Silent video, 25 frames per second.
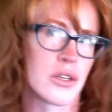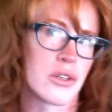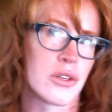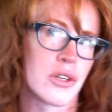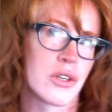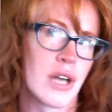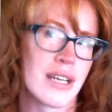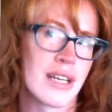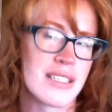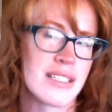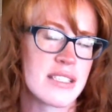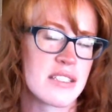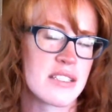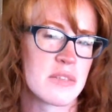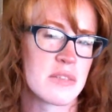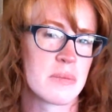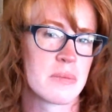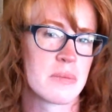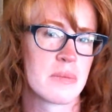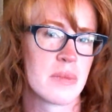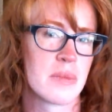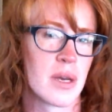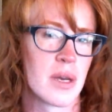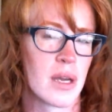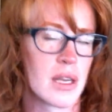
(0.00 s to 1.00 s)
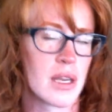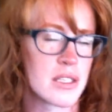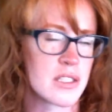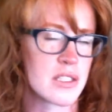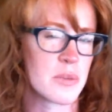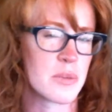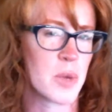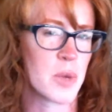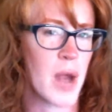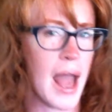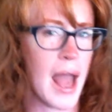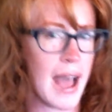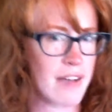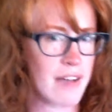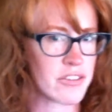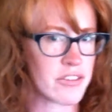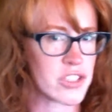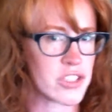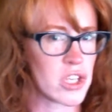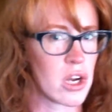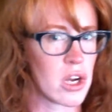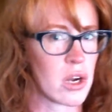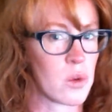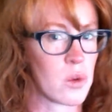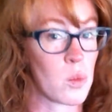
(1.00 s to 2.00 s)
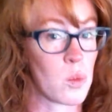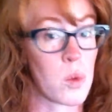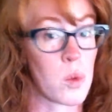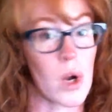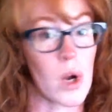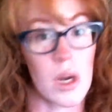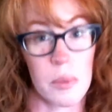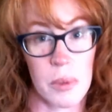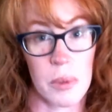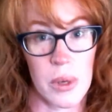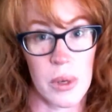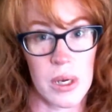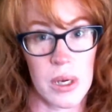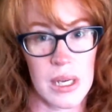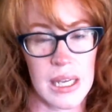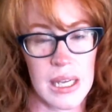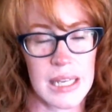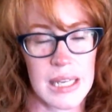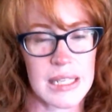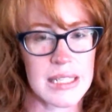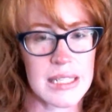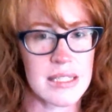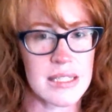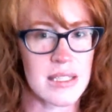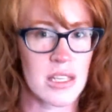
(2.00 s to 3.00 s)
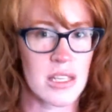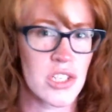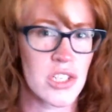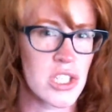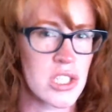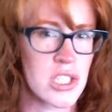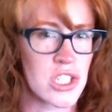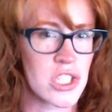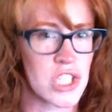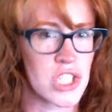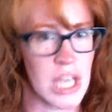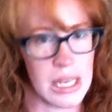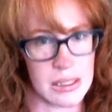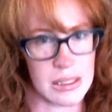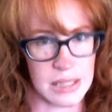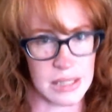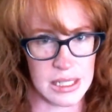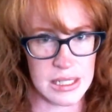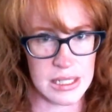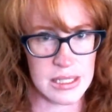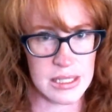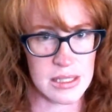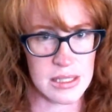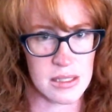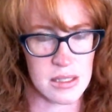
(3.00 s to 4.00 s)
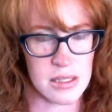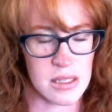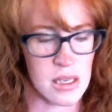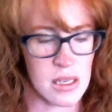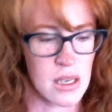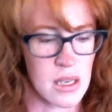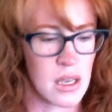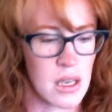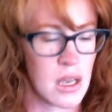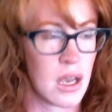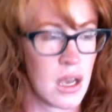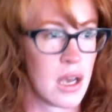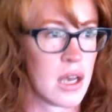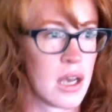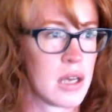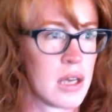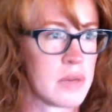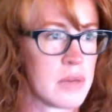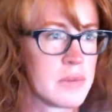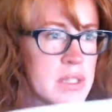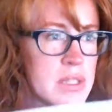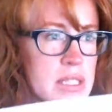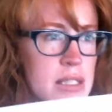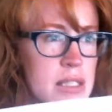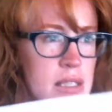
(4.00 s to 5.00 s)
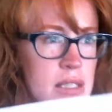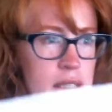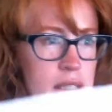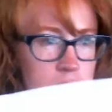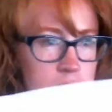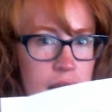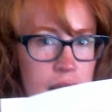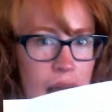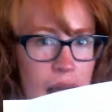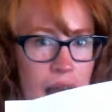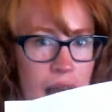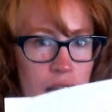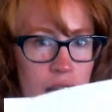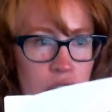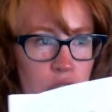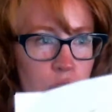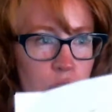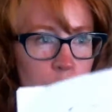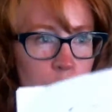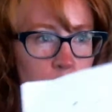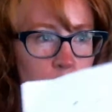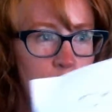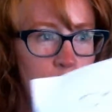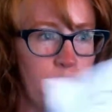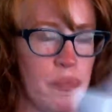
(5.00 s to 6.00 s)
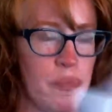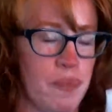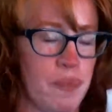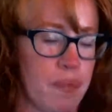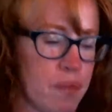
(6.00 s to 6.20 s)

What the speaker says: customer avatar workbook, and it's not just a checklist. This is an actual